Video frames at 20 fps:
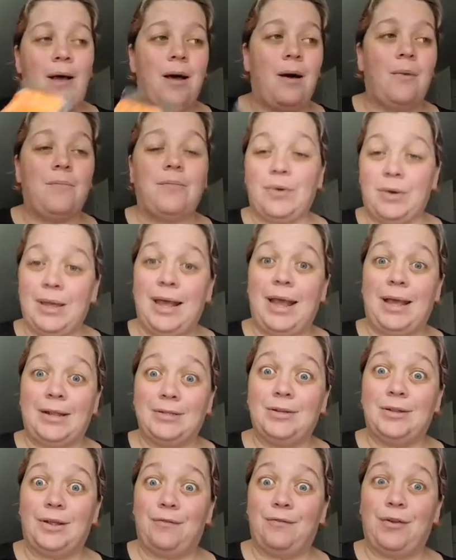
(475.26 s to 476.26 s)
I'm going to
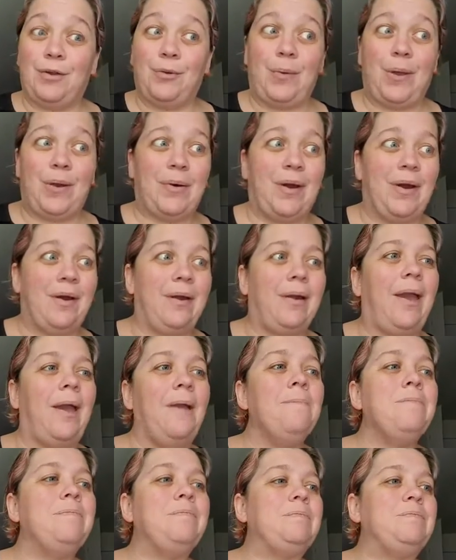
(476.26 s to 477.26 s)
answer that for you right away,
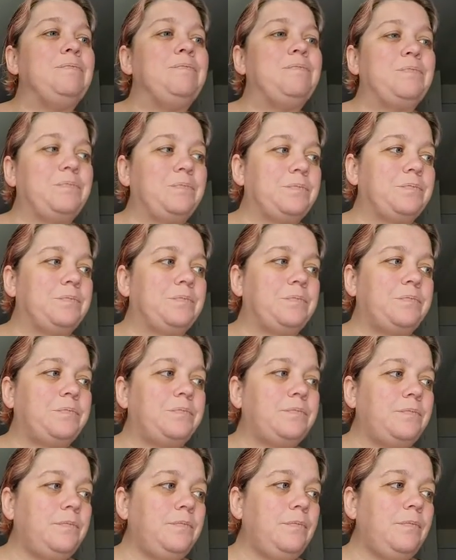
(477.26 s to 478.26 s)
okay?
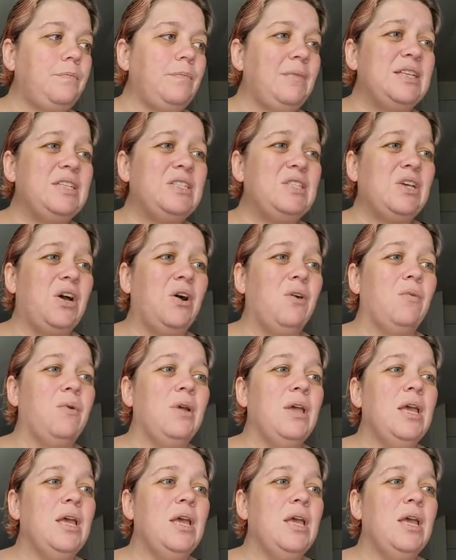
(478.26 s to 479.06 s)
So,